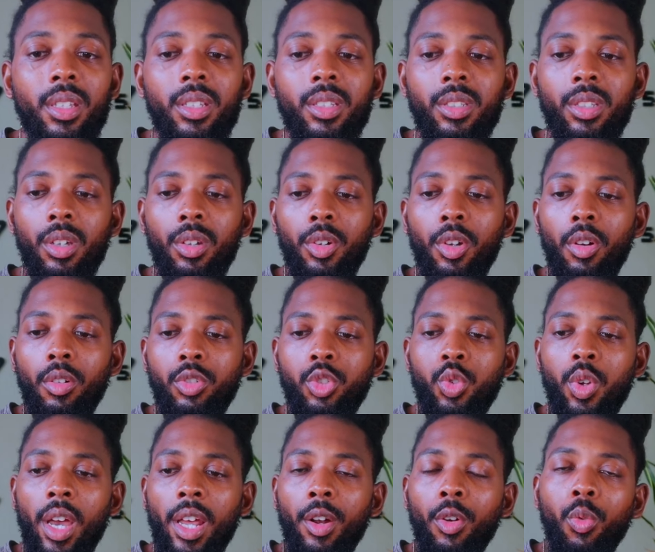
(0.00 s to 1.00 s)
So don't
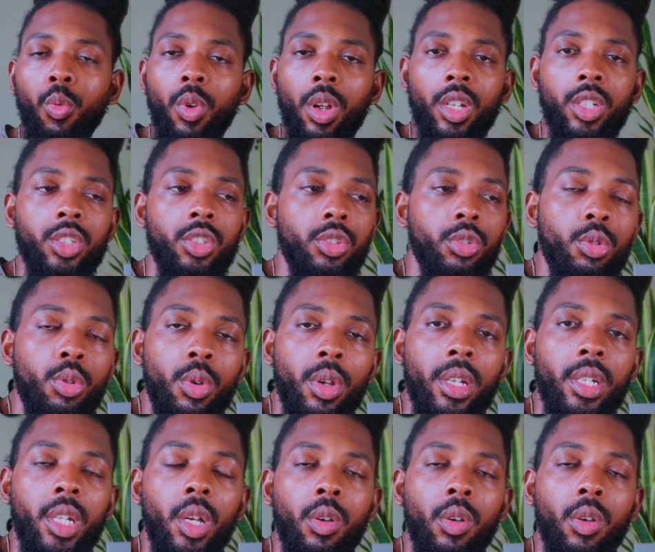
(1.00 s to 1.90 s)
try to rush through it.